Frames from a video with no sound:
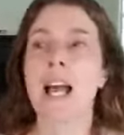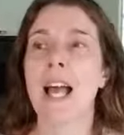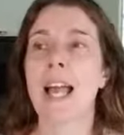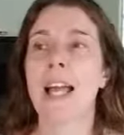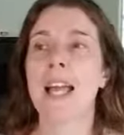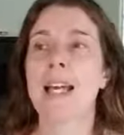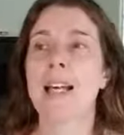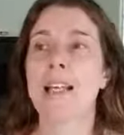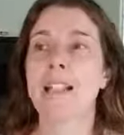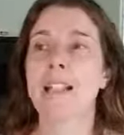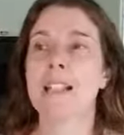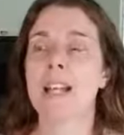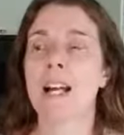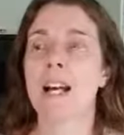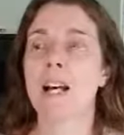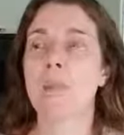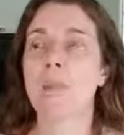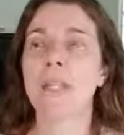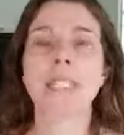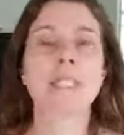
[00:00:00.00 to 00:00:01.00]
And
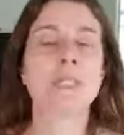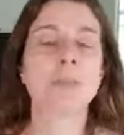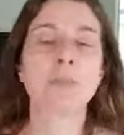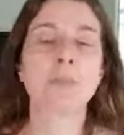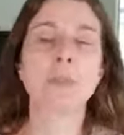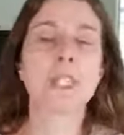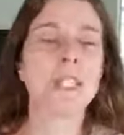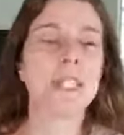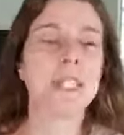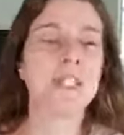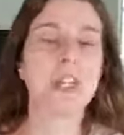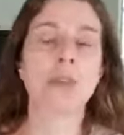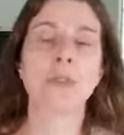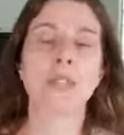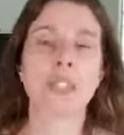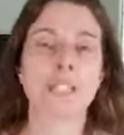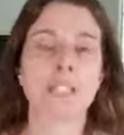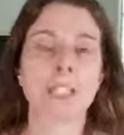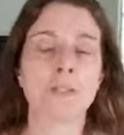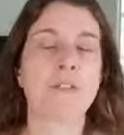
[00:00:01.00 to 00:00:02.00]
it's really no
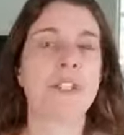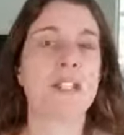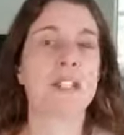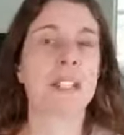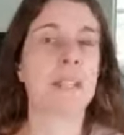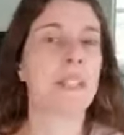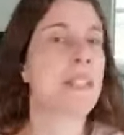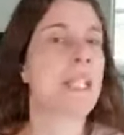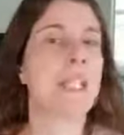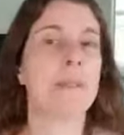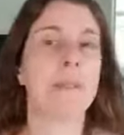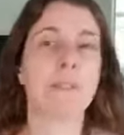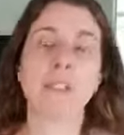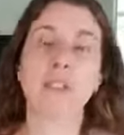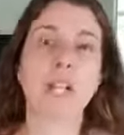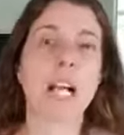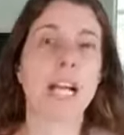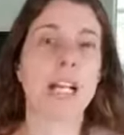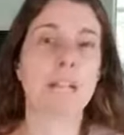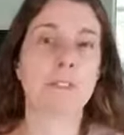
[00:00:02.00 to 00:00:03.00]
different than keeping
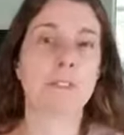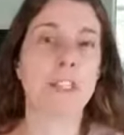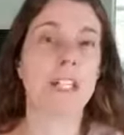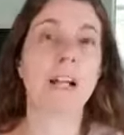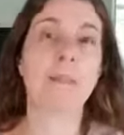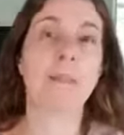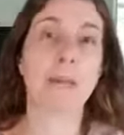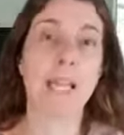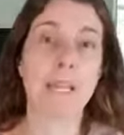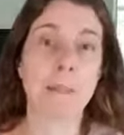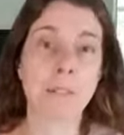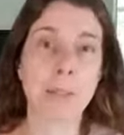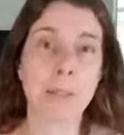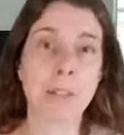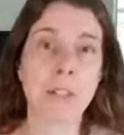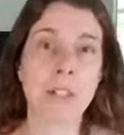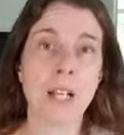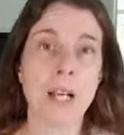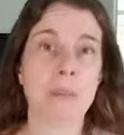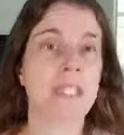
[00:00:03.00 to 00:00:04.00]
track of it on
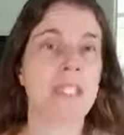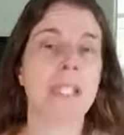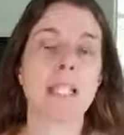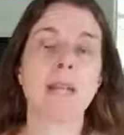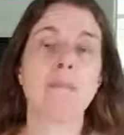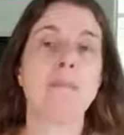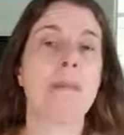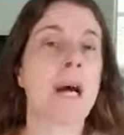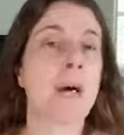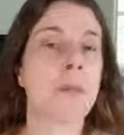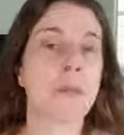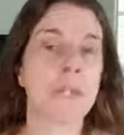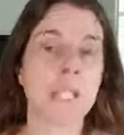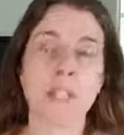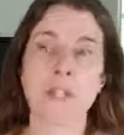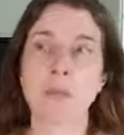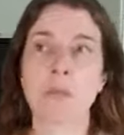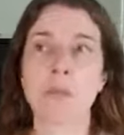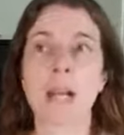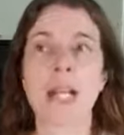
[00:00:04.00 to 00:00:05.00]
paper. I mean, the amount that
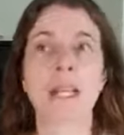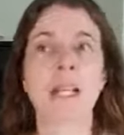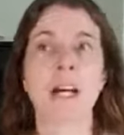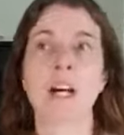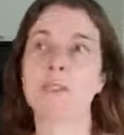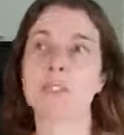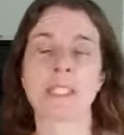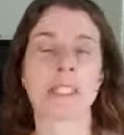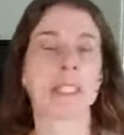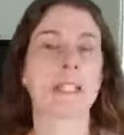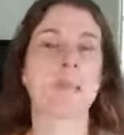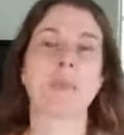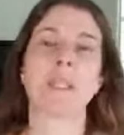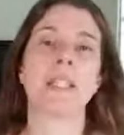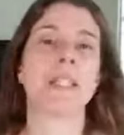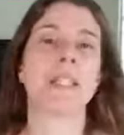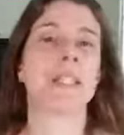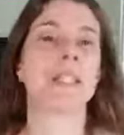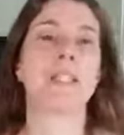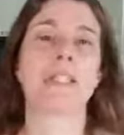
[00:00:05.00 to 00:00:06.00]
you write off is going to be
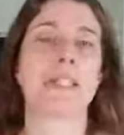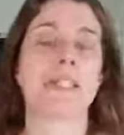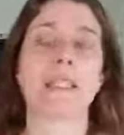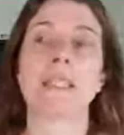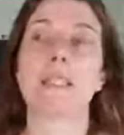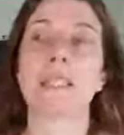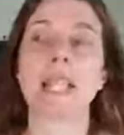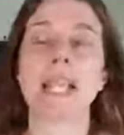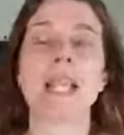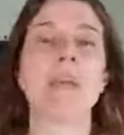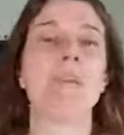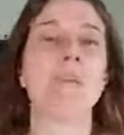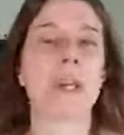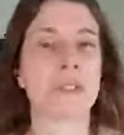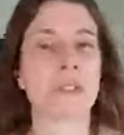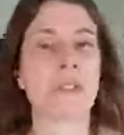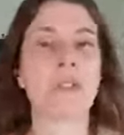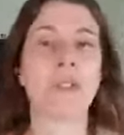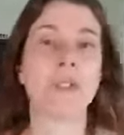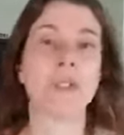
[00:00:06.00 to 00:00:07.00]
the same
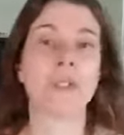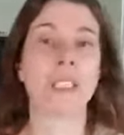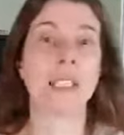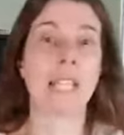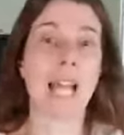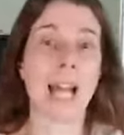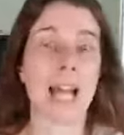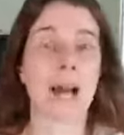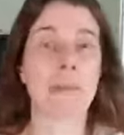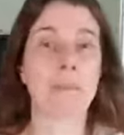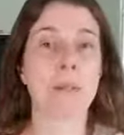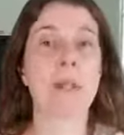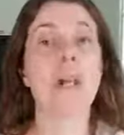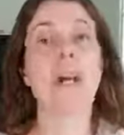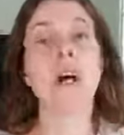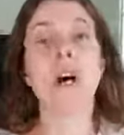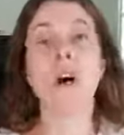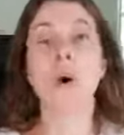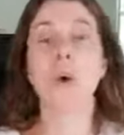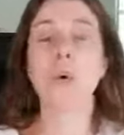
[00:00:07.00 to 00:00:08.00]
whether you use an app
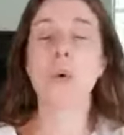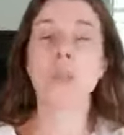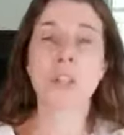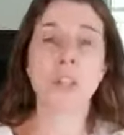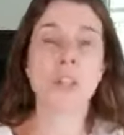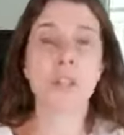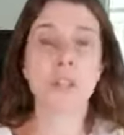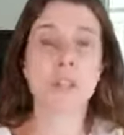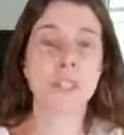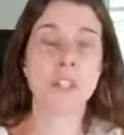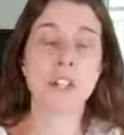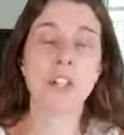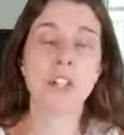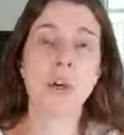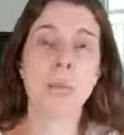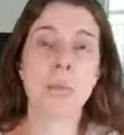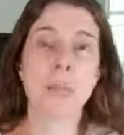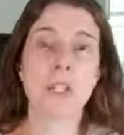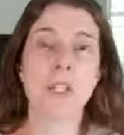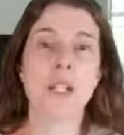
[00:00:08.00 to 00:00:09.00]
or you use a
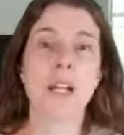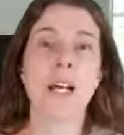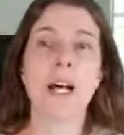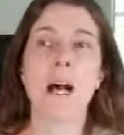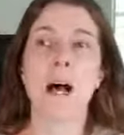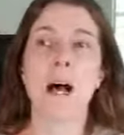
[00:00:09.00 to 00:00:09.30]
notebook.